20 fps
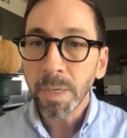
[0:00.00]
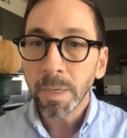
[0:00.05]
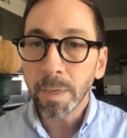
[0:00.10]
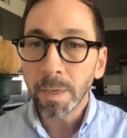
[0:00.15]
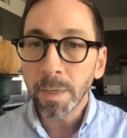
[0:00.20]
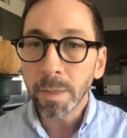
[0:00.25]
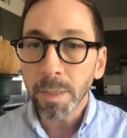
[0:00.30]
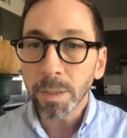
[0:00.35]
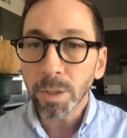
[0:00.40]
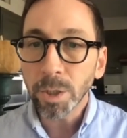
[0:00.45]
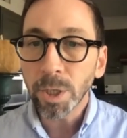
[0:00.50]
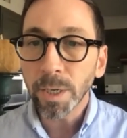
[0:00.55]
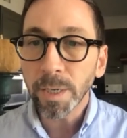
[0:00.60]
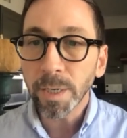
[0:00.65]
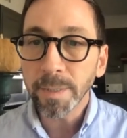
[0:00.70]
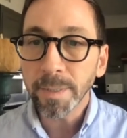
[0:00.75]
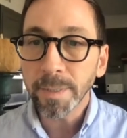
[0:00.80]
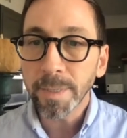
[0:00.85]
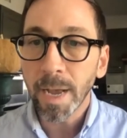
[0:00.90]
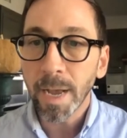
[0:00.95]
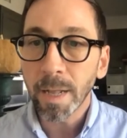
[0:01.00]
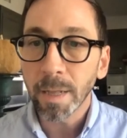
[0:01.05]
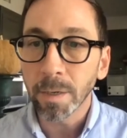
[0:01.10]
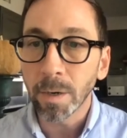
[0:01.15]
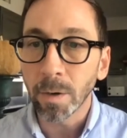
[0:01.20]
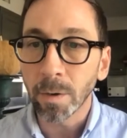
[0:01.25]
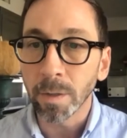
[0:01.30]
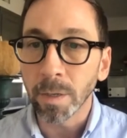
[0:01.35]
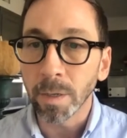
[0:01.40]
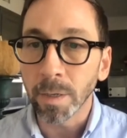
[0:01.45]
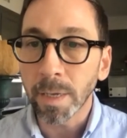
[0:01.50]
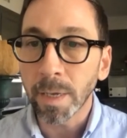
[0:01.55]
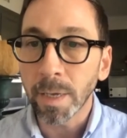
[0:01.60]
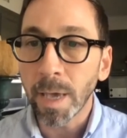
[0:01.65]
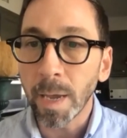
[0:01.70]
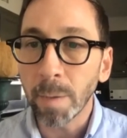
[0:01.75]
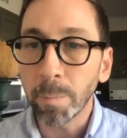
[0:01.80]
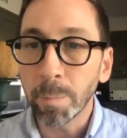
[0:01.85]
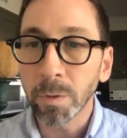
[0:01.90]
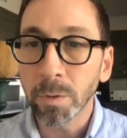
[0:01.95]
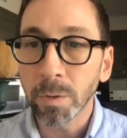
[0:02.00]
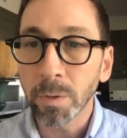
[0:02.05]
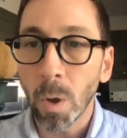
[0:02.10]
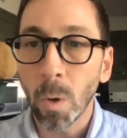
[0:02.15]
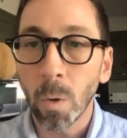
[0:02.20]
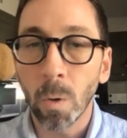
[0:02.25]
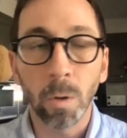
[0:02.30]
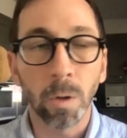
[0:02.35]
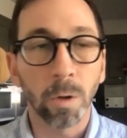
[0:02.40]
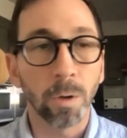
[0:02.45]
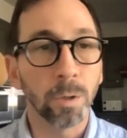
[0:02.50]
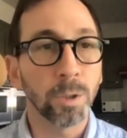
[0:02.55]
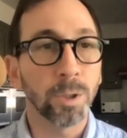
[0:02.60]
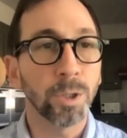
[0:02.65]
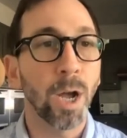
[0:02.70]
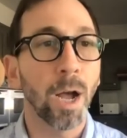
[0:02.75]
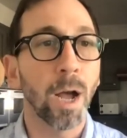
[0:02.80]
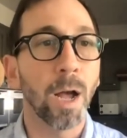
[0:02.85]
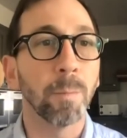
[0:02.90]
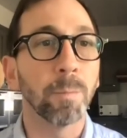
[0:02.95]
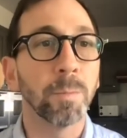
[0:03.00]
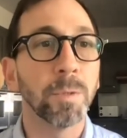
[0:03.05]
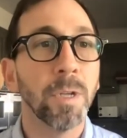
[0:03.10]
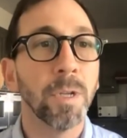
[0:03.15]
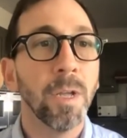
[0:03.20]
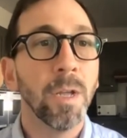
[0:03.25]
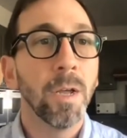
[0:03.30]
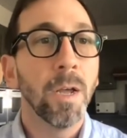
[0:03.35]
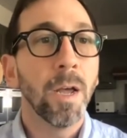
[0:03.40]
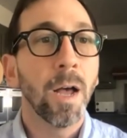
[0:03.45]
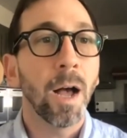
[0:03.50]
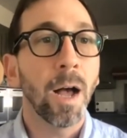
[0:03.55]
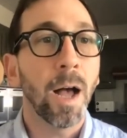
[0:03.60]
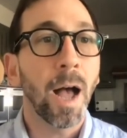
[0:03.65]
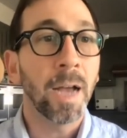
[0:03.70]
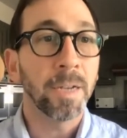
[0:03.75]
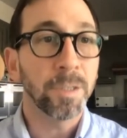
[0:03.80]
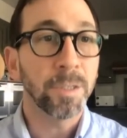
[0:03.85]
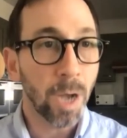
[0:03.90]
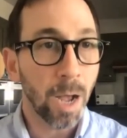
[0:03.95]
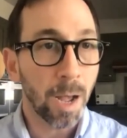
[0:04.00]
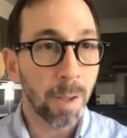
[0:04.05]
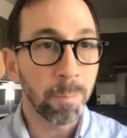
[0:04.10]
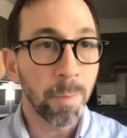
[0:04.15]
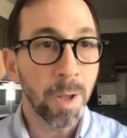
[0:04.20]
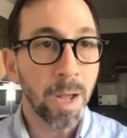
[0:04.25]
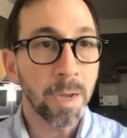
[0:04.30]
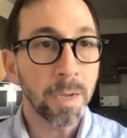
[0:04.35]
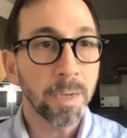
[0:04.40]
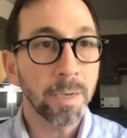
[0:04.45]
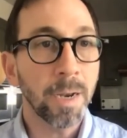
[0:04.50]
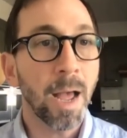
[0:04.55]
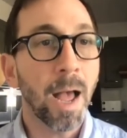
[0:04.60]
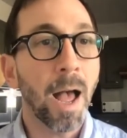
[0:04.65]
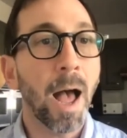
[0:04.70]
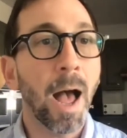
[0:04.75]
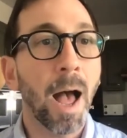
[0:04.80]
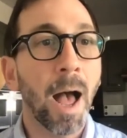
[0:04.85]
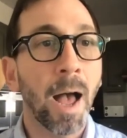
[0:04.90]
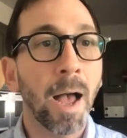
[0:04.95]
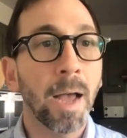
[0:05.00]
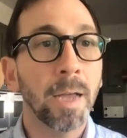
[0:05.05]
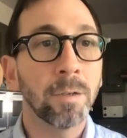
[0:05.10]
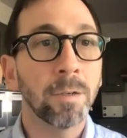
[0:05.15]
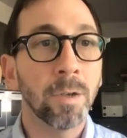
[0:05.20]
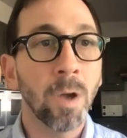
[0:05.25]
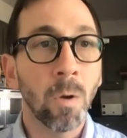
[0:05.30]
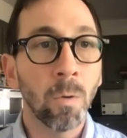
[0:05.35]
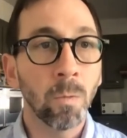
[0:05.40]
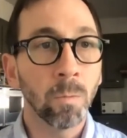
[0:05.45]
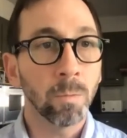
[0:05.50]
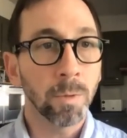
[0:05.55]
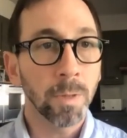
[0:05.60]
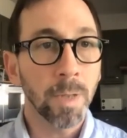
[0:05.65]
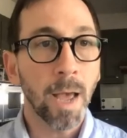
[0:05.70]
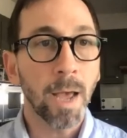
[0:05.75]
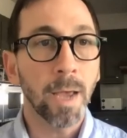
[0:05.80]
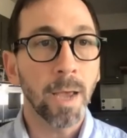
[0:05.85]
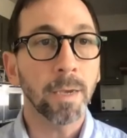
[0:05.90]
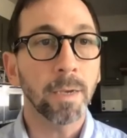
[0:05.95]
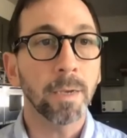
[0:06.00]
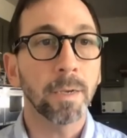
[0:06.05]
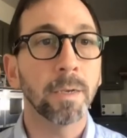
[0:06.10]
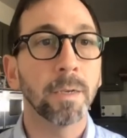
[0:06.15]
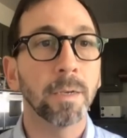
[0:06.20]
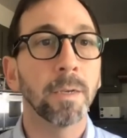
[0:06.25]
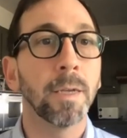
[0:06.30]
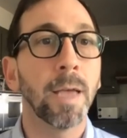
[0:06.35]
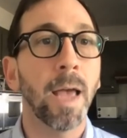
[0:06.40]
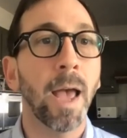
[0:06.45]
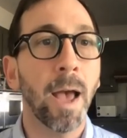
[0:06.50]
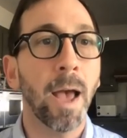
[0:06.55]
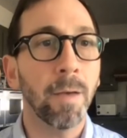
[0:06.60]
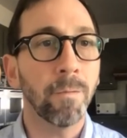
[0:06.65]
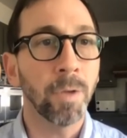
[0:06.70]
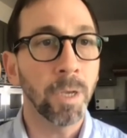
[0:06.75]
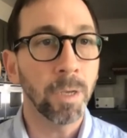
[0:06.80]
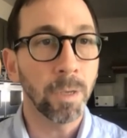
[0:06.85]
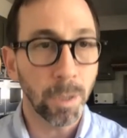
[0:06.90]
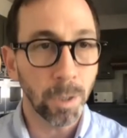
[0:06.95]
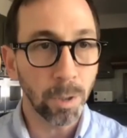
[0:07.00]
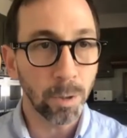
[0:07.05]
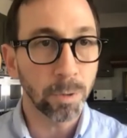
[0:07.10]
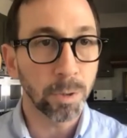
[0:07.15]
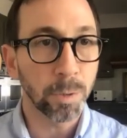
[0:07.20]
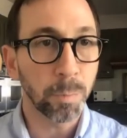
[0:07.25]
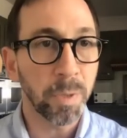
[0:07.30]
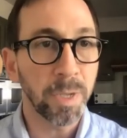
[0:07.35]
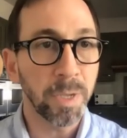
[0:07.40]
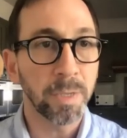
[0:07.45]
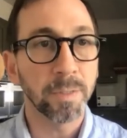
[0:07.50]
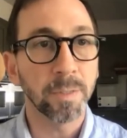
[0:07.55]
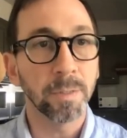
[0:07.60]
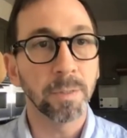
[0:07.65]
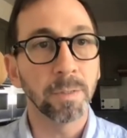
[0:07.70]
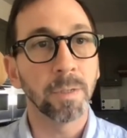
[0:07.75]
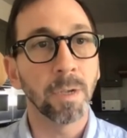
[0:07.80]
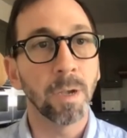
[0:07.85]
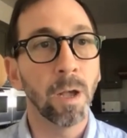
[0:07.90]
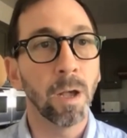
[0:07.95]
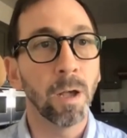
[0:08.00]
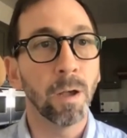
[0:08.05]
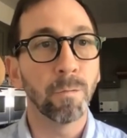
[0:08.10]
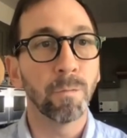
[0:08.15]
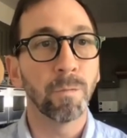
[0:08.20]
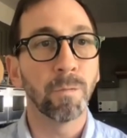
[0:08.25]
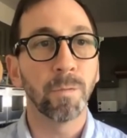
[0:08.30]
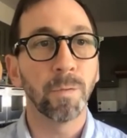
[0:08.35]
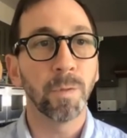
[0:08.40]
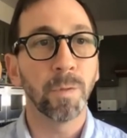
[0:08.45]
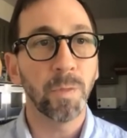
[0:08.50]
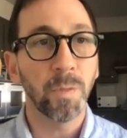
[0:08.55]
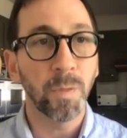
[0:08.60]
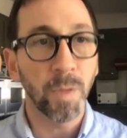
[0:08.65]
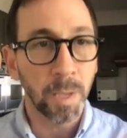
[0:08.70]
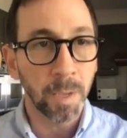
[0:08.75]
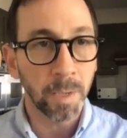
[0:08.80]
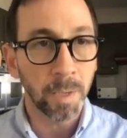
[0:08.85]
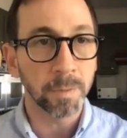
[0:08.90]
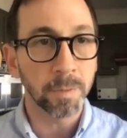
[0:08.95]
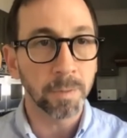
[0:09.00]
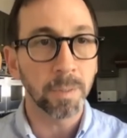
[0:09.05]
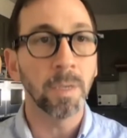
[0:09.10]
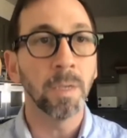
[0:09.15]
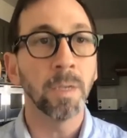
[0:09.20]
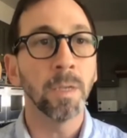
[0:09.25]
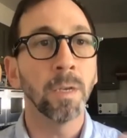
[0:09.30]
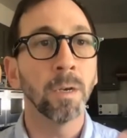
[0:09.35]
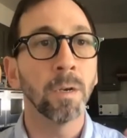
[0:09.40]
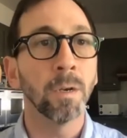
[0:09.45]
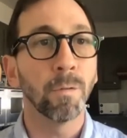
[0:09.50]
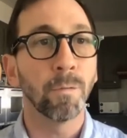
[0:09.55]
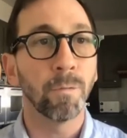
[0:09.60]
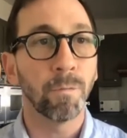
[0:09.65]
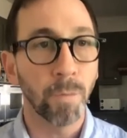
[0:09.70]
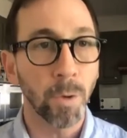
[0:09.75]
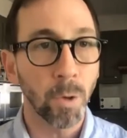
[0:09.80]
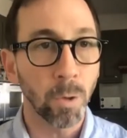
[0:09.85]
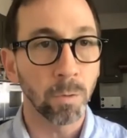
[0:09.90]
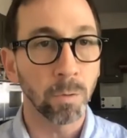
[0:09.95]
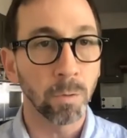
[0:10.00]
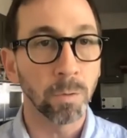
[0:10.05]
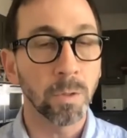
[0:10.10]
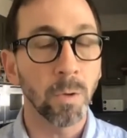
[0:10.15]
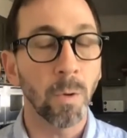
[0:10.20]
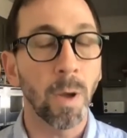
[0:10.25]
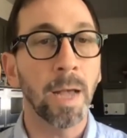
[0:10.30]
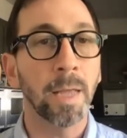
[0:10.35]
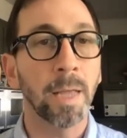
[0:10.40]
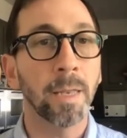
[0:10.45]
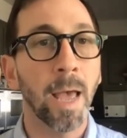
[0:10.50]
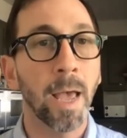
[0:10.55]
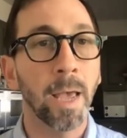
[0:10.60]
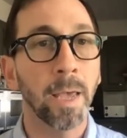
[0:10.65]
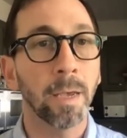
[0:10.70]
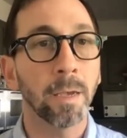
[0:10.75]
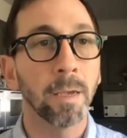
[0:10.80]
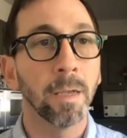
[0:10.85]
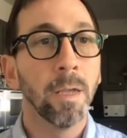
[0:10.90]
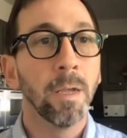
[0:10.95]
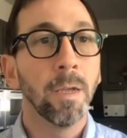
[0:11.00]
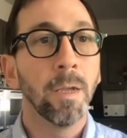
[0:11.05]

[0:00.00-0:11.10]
In the chicken salad are the capers whole or chopped. I chop mine. I don't like having huge pieces of things in food. So I like